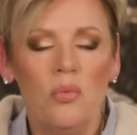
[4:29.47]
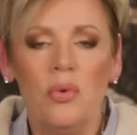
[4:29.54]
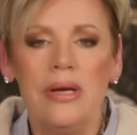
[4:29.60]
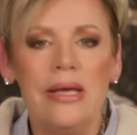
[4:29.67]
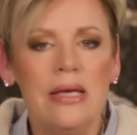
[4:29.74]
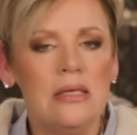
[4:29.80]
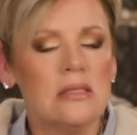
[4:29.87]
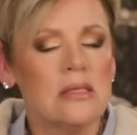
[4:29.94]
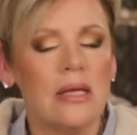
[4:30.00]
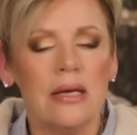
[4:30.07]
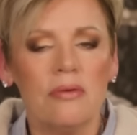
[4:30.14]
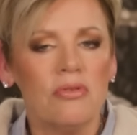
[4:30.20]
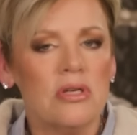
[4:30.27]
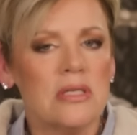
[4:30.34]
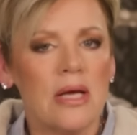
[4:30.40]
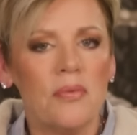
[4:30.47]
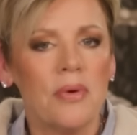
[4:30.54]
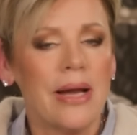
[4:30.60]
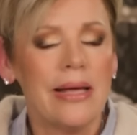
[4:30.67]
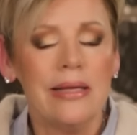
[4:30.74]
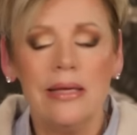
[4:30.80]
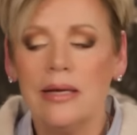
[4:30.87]
when he said, every day
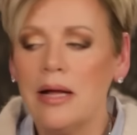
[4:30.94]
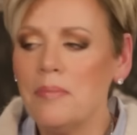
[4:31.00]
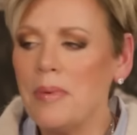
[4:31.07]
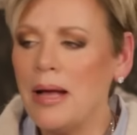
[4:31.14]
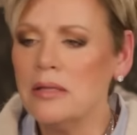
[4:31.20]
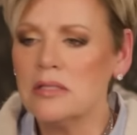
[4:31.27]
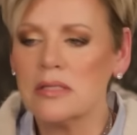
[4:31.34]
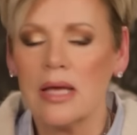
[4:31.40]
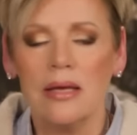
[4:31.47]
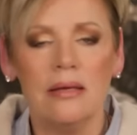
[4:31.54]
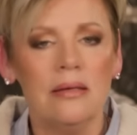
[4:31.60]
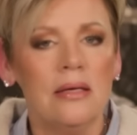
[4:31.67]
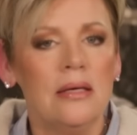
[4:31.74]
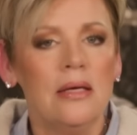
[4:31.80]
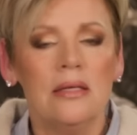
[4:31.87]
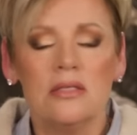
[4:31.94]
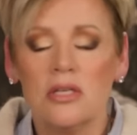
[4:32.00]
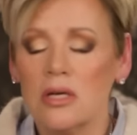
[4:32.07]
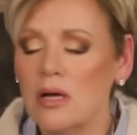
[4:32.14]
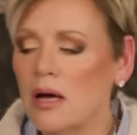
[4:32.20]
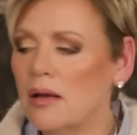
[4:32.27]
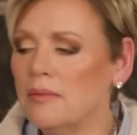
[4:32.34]
when I get up, I'd say, to
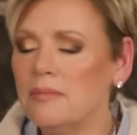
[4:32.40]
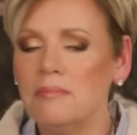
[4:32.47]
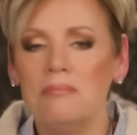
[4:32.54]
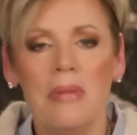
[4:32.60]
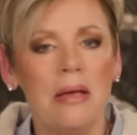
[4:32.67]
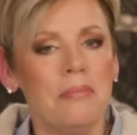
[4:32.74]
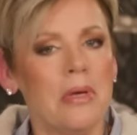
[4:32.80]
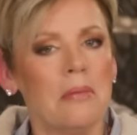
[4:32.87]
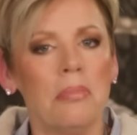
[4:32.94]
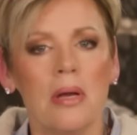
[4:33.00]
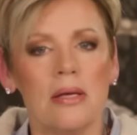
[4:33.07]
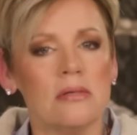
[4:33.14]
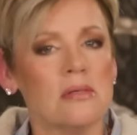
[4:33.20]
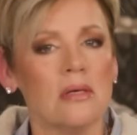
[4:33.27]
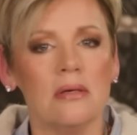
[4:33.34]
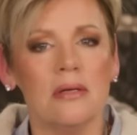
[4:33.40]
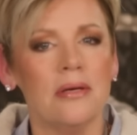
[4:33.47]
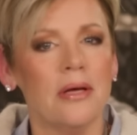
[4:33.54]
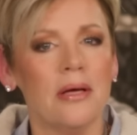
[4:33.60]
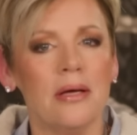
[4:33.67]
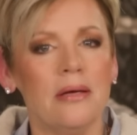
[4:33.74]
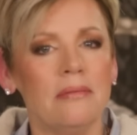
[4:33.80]
God, make me a blessing
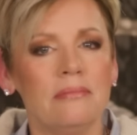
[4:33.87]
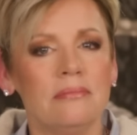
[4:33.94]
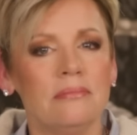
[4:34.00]
today.